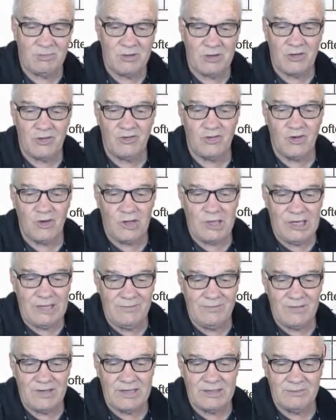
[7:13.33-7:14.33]
because you're
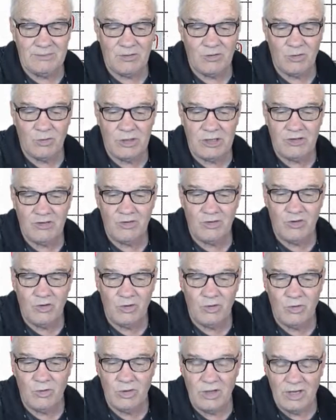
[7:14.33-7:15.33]
levelling between
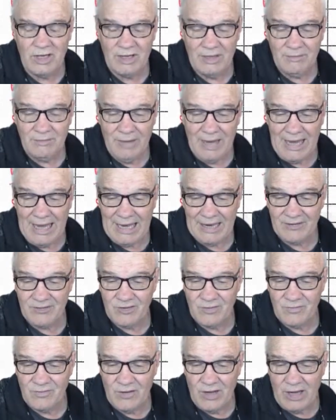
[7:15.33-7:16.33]
two
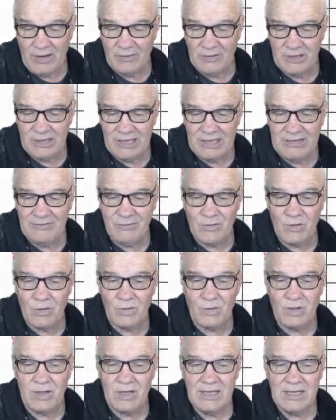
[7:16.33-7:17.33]
marks of known
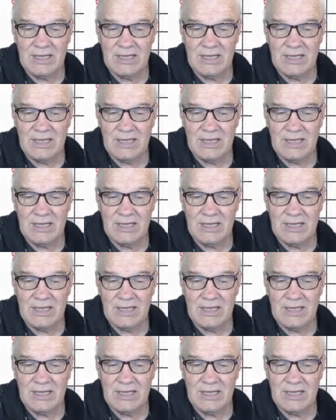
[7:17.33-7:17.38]
level.